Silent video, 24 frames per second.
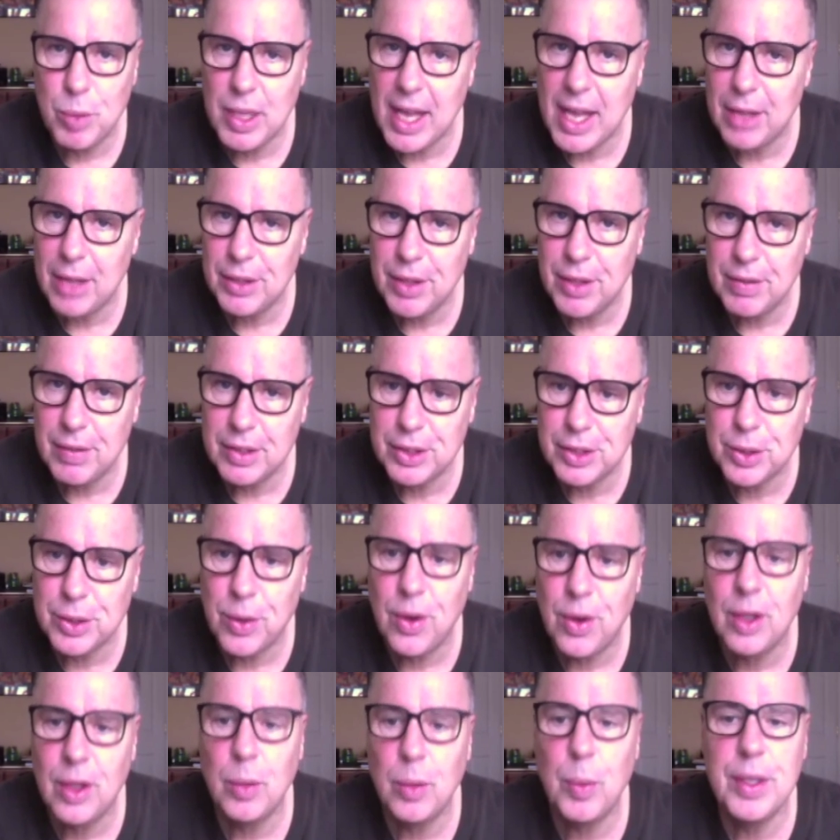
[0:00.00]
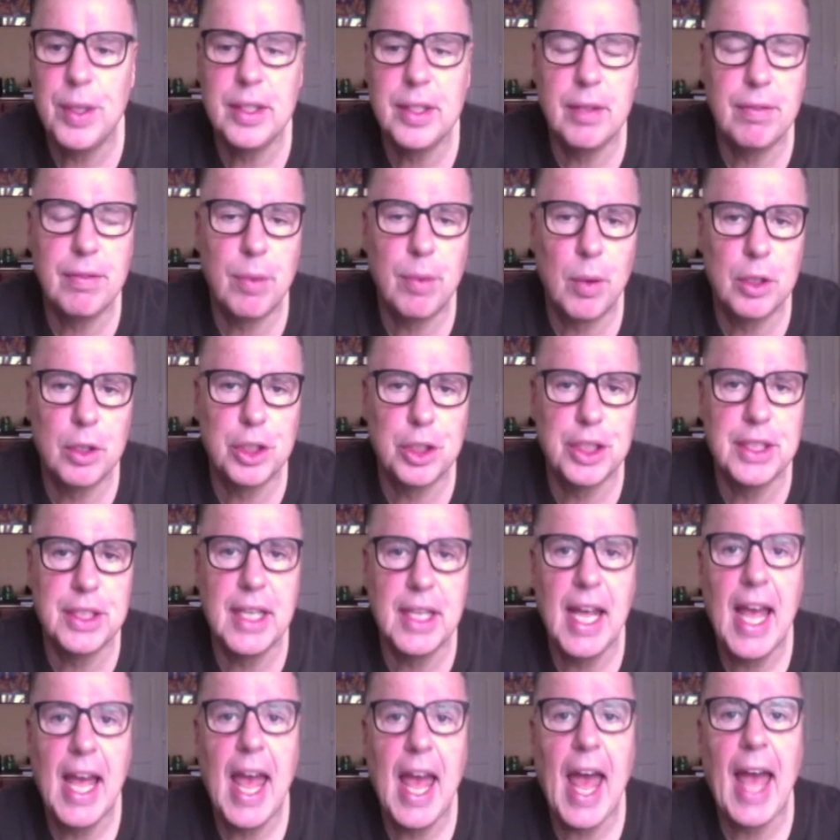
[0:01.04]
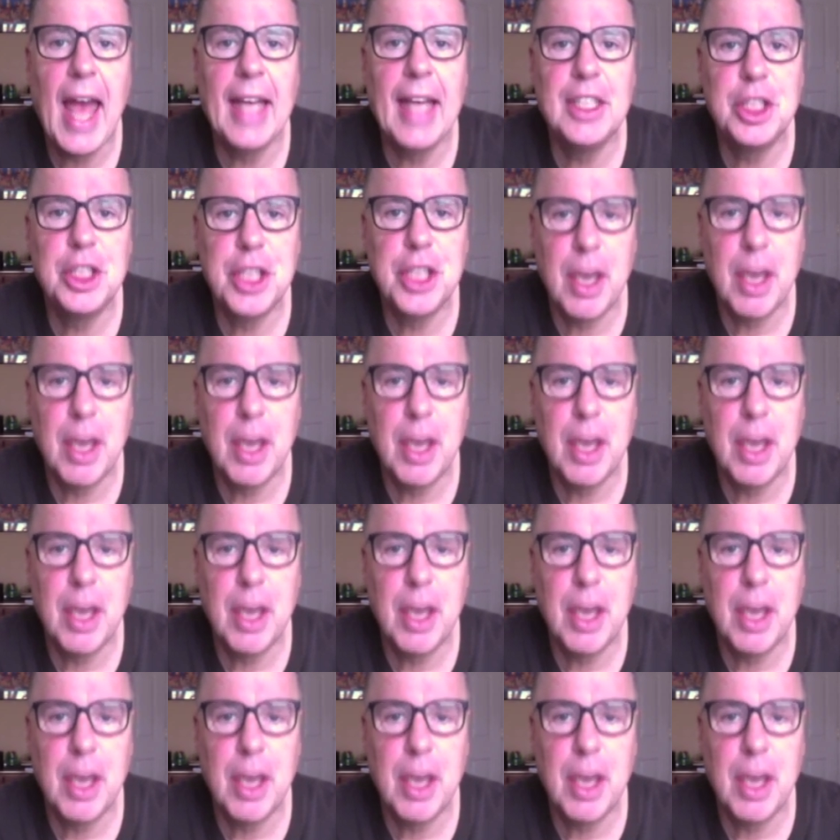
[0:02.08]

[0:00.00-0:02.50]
will outlive us all, Wheel of Fortune and